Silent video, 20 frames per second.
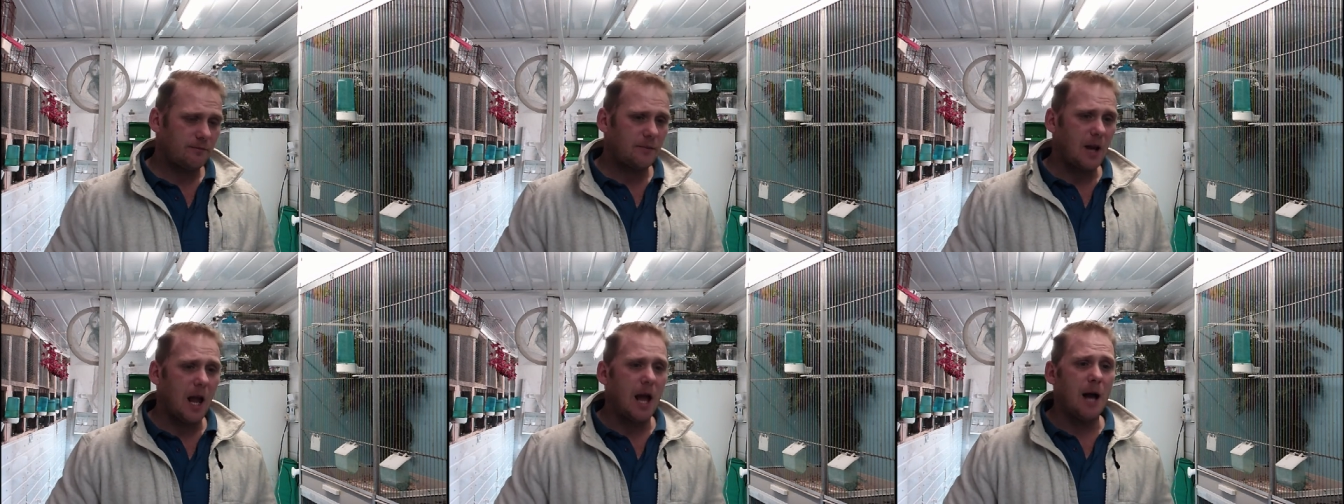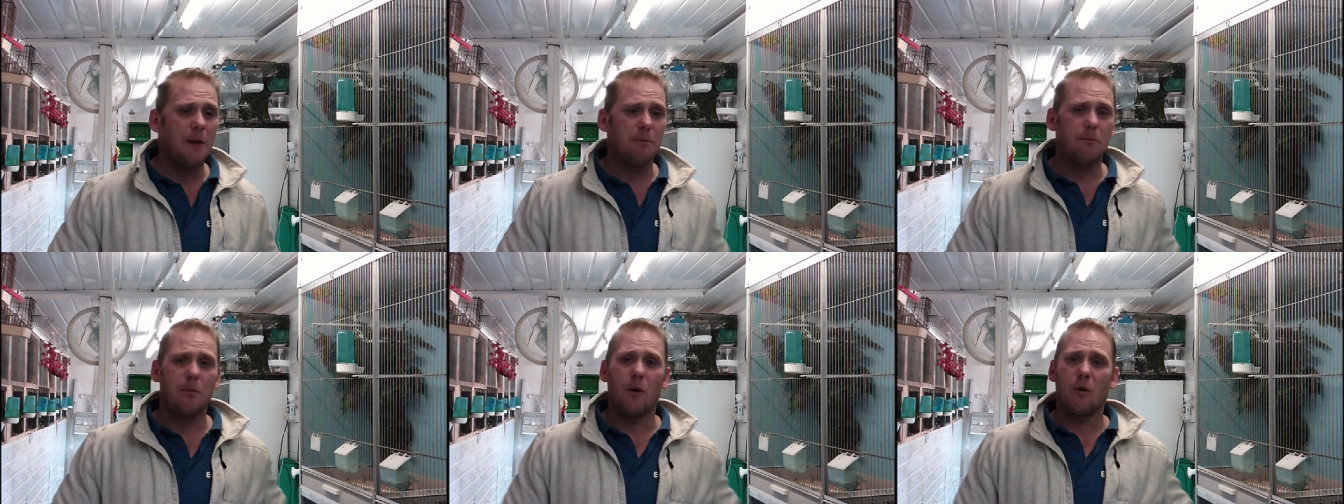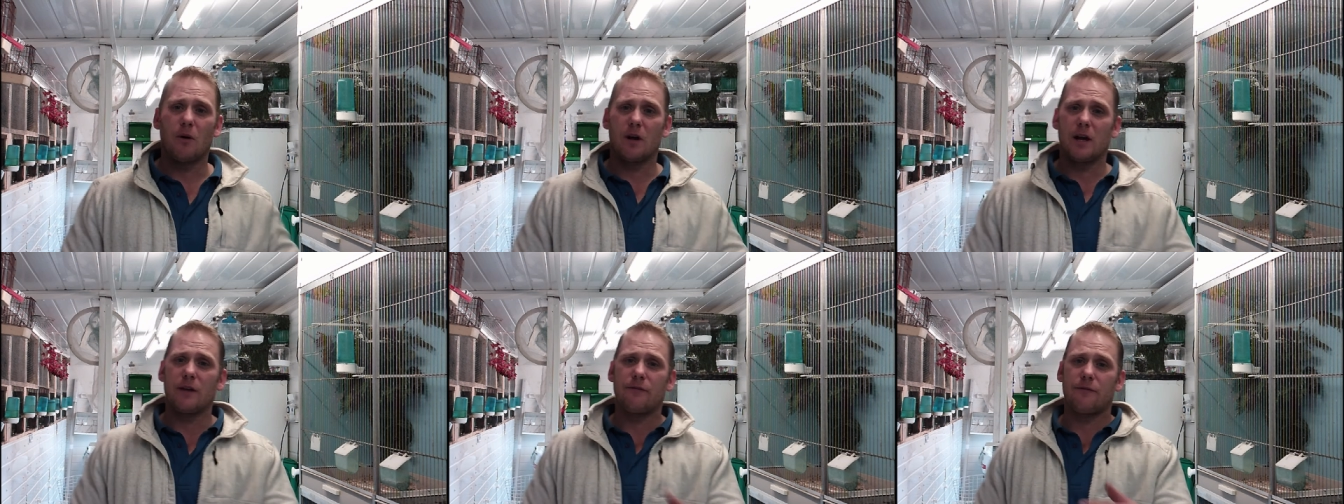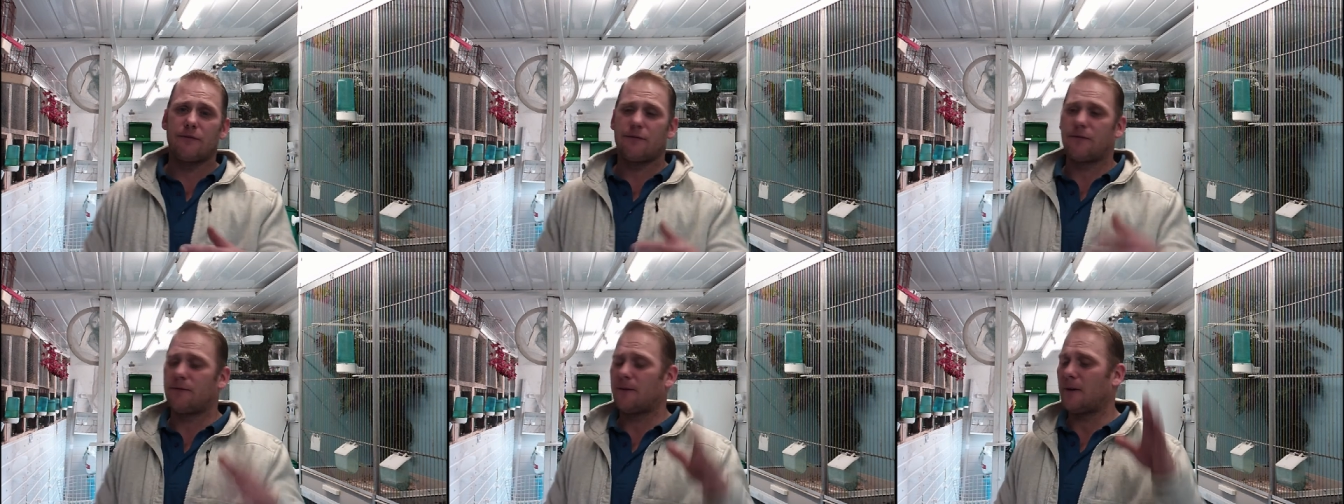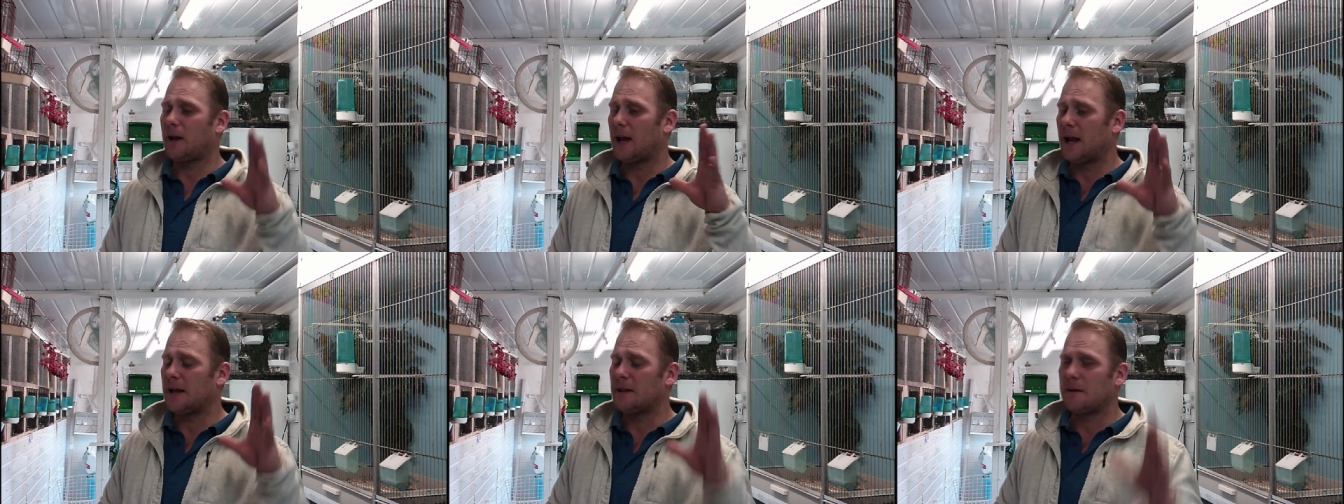Um, but
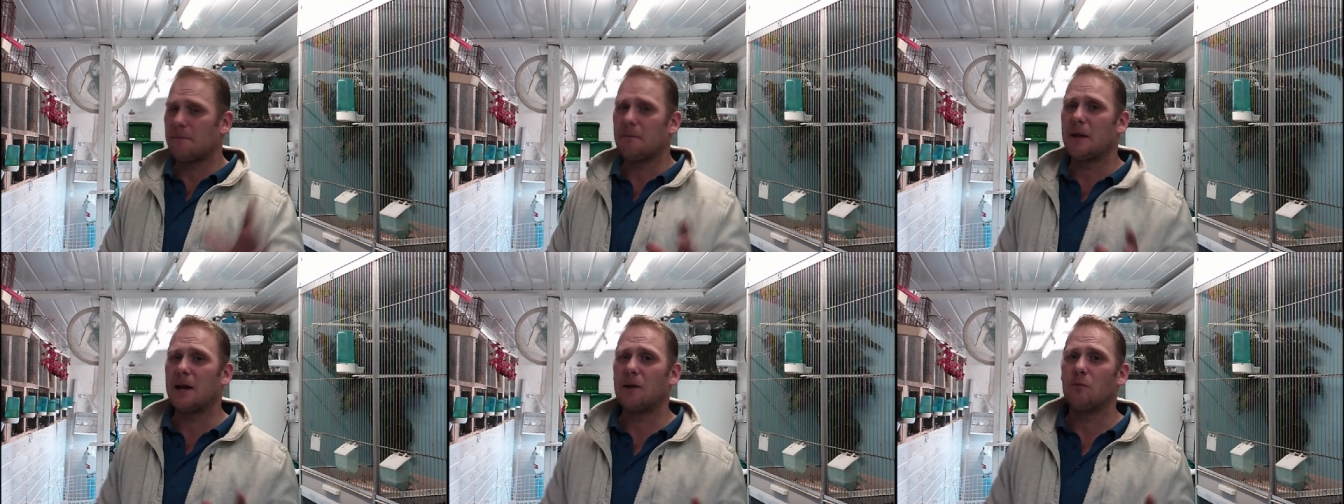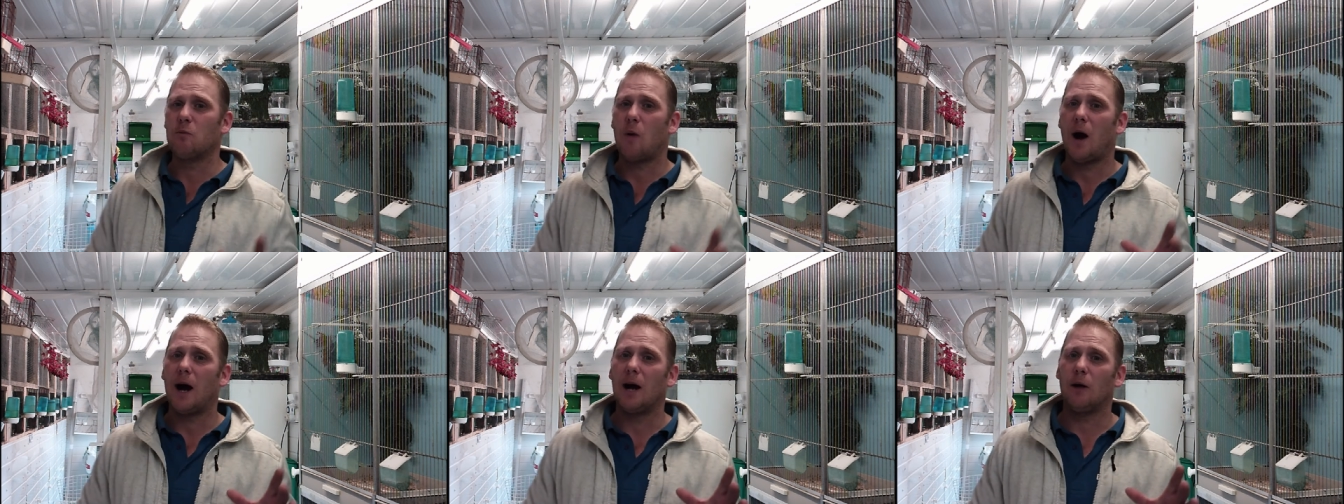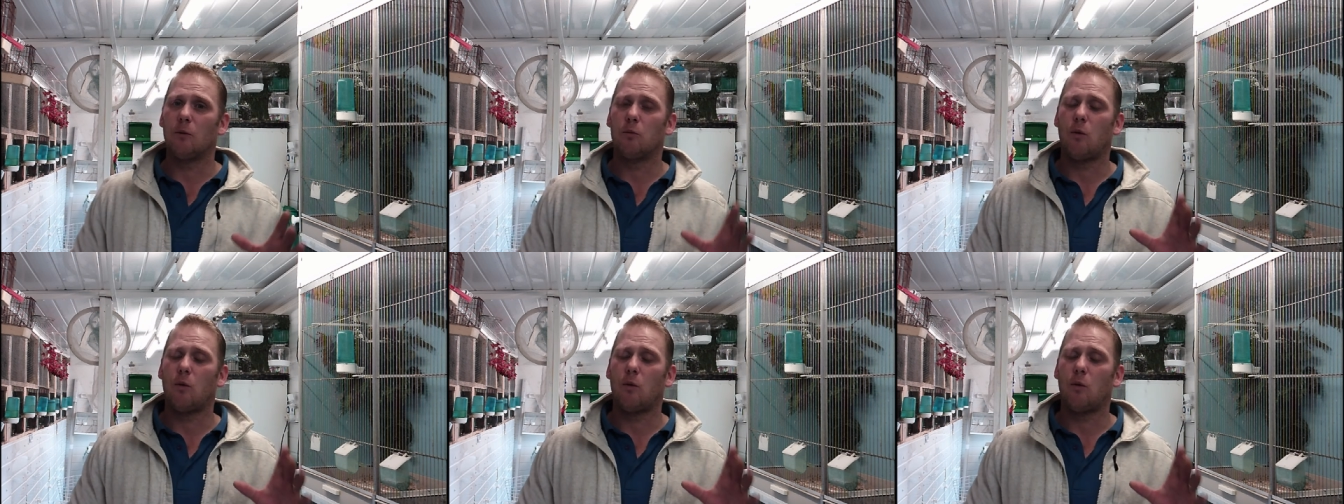if, in the meanwhile,